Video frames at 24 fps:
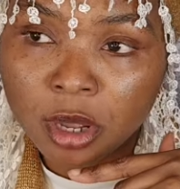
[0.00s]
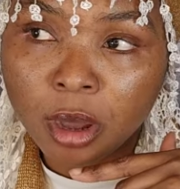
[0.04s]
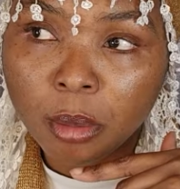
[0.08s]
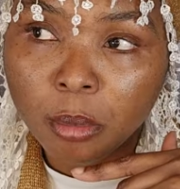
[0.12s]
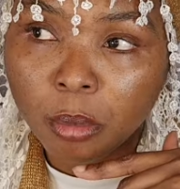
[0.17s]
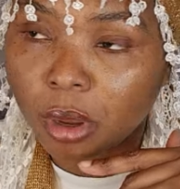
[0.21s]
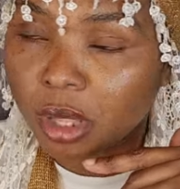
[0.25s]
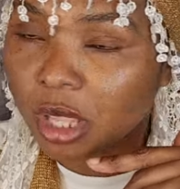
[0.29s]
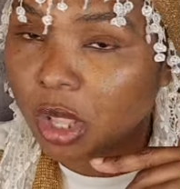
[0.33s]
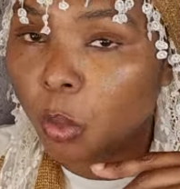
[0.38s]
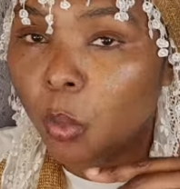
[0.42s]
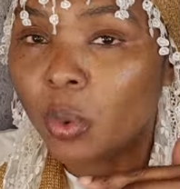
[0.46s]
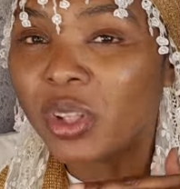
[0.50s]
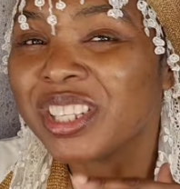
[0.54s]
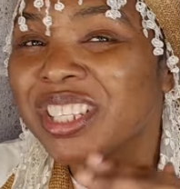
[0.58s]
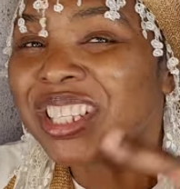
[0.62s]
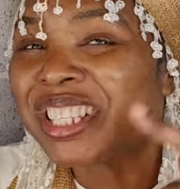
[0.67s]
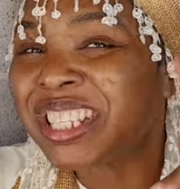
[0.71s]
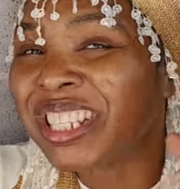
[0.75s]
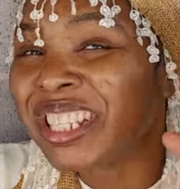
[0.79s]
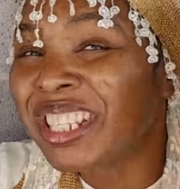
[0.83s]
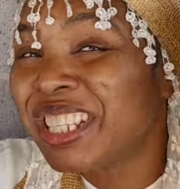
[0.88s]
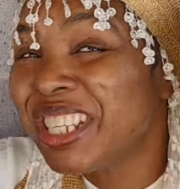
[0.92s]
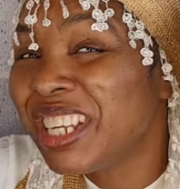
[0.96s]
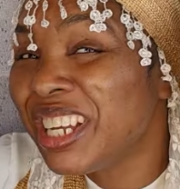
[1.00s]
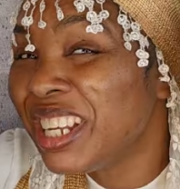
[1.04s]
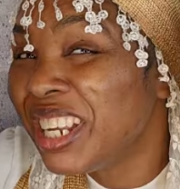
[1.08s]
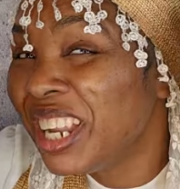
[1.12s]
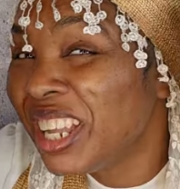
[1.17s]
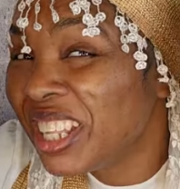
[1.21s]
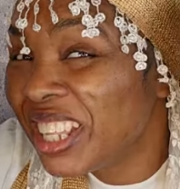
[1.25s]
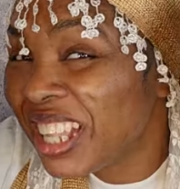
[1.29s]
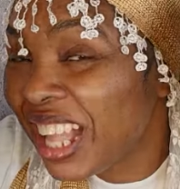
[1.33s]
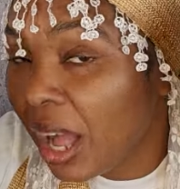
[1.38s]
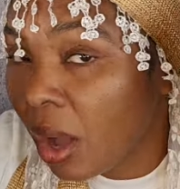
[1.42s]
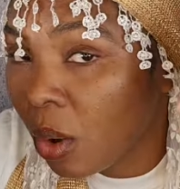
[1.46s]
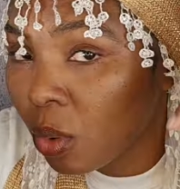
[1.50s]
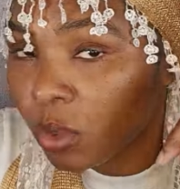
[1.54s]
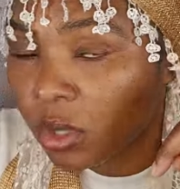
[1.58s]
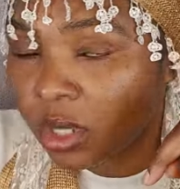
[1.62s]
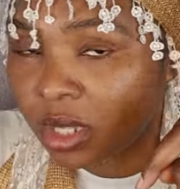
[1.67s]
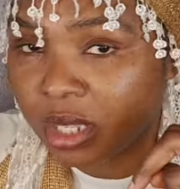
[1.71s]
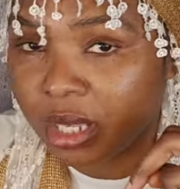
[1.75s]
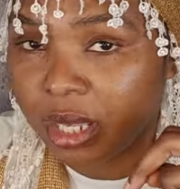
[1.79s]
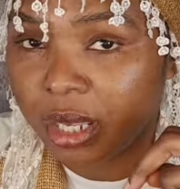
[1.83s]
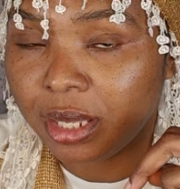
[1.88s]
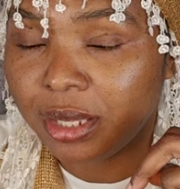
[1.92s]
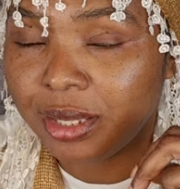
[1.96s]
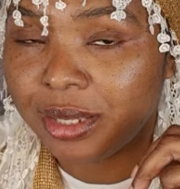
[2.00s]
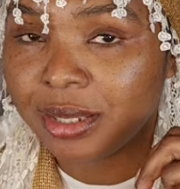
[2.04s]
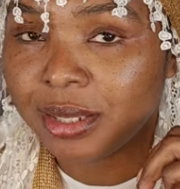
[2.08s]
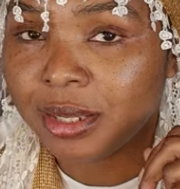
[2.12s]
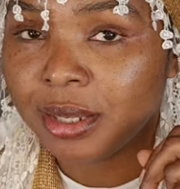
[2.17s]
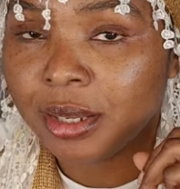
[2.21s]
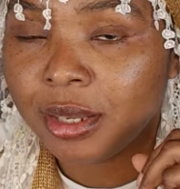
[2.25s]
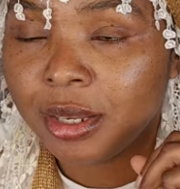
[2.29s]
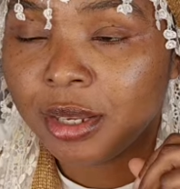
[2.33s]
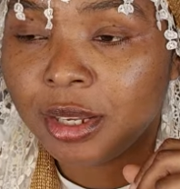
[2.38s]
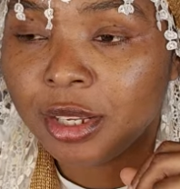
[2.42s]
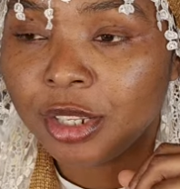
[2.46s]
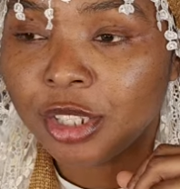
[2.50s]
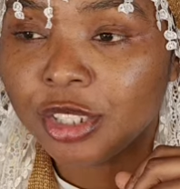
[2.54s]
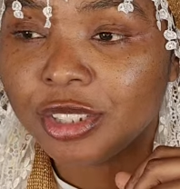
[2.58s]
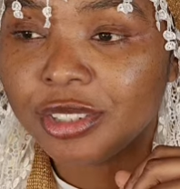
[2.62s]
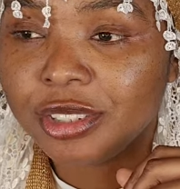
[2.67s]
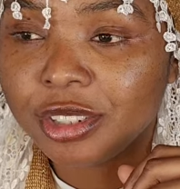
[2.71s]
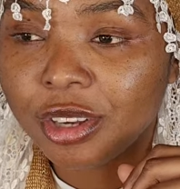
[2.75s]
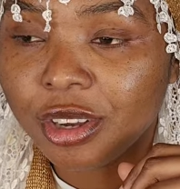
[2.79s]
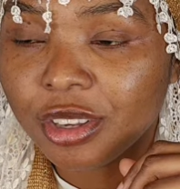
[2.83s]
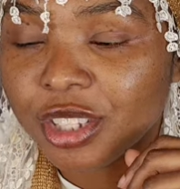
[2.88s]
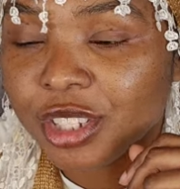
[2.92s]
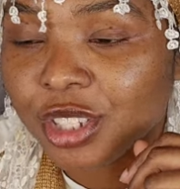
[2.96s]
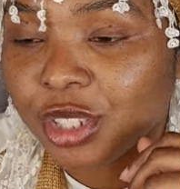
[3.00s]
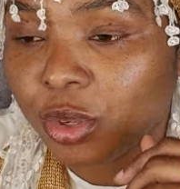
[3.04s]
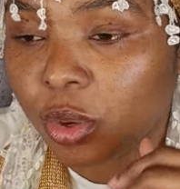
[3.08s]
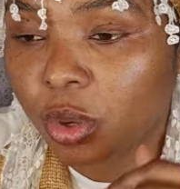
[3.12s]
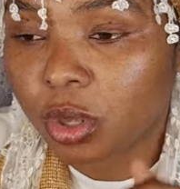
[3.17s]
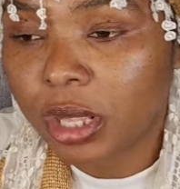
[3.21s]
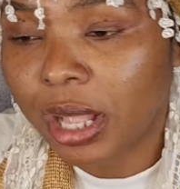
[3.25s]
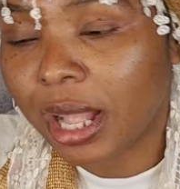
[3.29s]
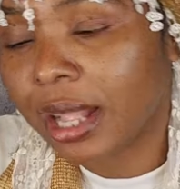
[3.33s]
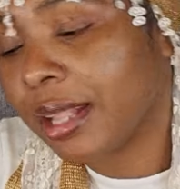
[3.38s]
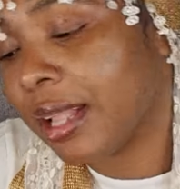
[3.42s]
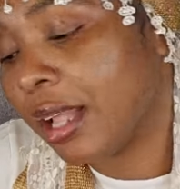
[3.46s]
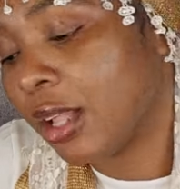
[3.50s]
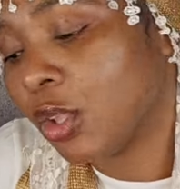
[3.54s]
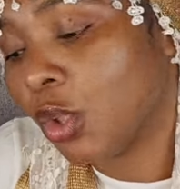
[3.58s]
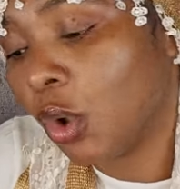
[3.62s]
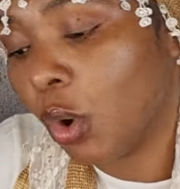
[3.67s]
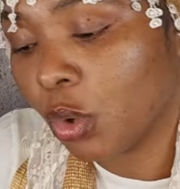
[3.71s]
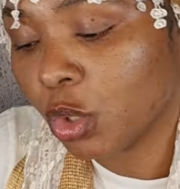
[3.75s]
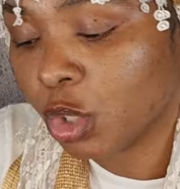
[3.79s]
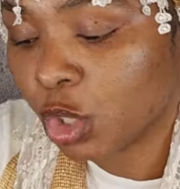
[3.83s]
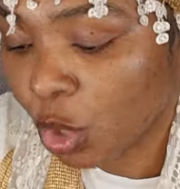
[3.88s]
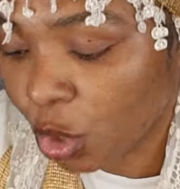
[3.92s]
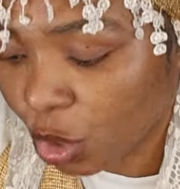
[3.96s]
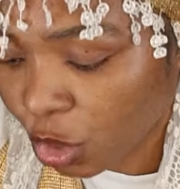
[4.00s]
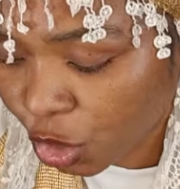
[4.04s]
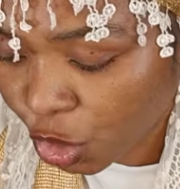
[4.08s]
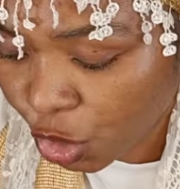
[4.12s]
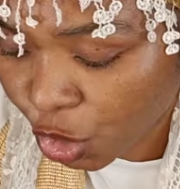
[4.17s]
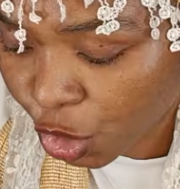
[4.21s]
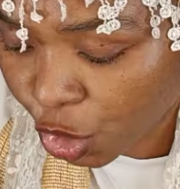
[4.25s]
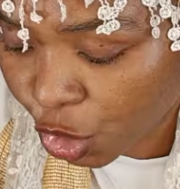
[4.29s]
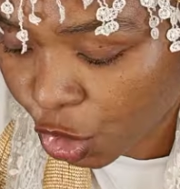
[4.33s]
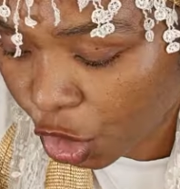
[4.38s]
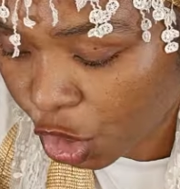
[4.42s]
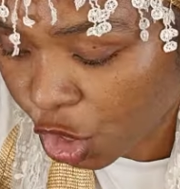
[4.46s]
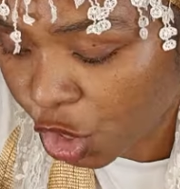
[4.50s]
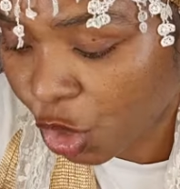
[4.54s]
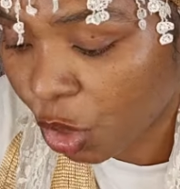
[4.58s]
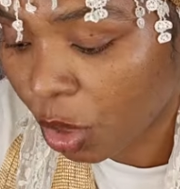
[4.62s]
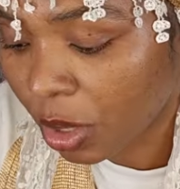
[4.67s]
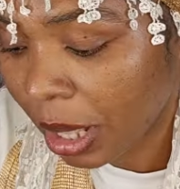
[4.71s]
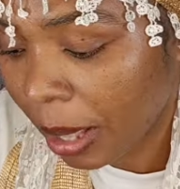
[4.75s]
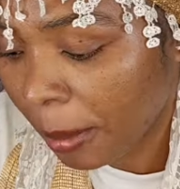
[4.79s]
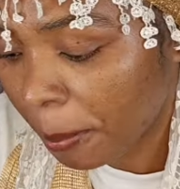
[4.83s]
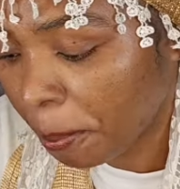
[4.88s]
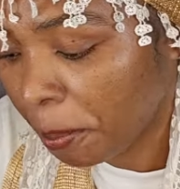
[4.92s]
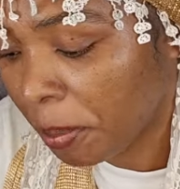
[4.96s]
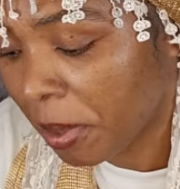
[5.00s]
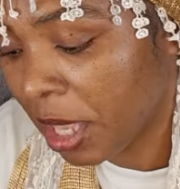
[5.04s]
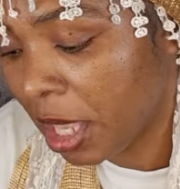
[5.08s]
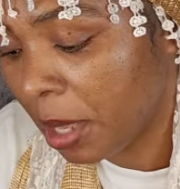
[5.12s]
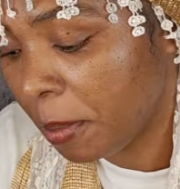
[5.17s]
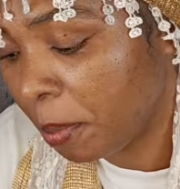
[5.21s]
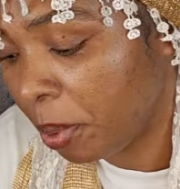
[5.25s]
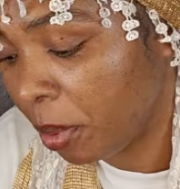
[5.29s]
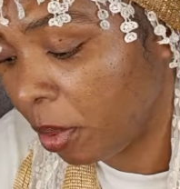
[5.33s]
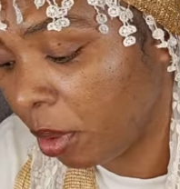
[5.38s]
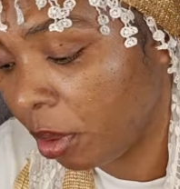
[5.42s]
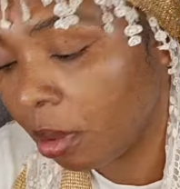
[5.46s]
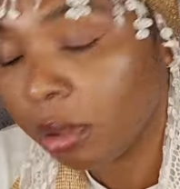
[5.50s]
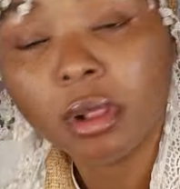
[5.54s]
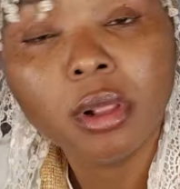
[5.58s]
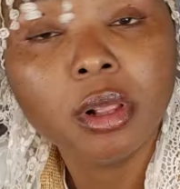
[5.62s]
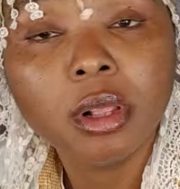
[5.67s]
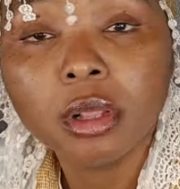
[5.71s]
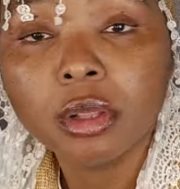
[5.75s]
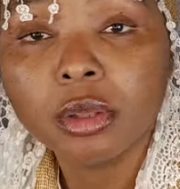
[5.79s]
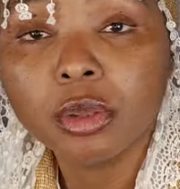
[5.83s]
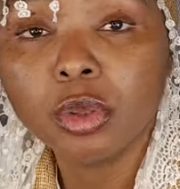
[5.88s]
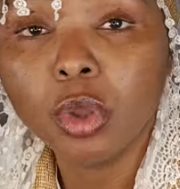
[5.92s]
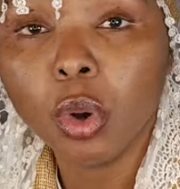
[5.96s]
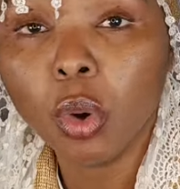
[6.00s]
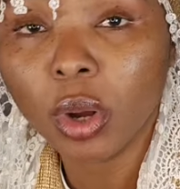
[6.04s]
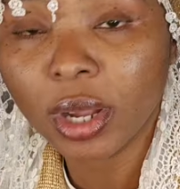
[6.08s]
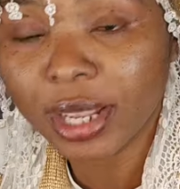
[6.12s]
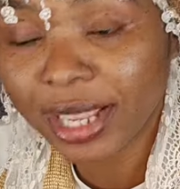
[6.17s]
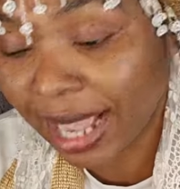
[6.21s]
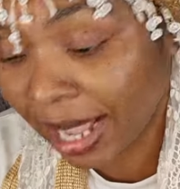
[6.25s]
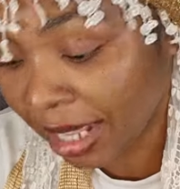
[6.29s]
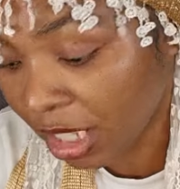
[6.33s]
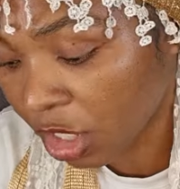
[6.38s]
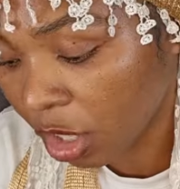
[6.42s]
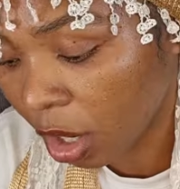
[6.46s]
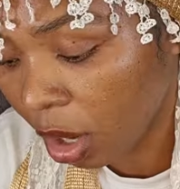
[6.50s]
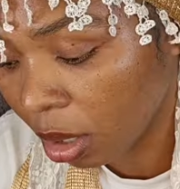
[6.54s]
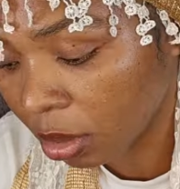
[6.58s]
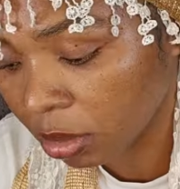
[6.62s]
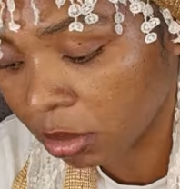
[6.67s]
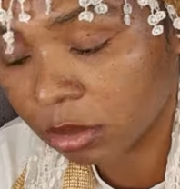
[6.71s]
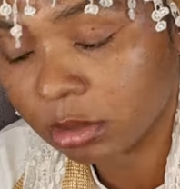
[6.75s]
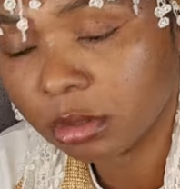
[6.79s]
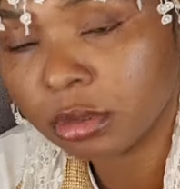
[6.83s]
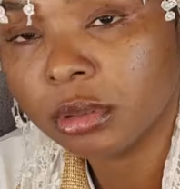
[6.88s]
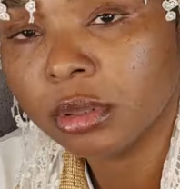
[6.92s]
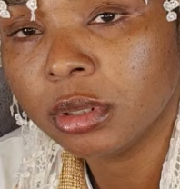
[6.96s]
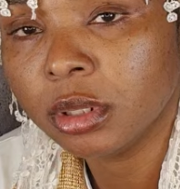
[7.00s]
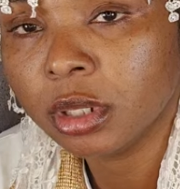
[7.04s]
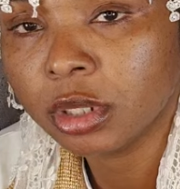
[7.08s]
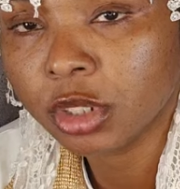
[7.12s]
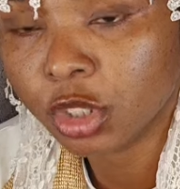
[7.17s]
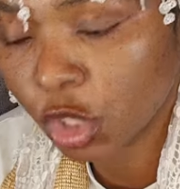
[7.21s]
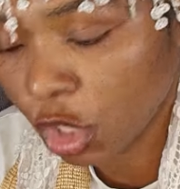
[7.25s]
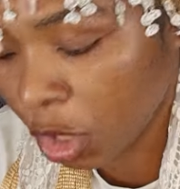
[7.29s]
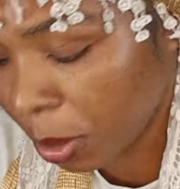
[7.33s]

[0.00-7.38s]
but they will still announce it just so that the do so just so that people don't catch on. So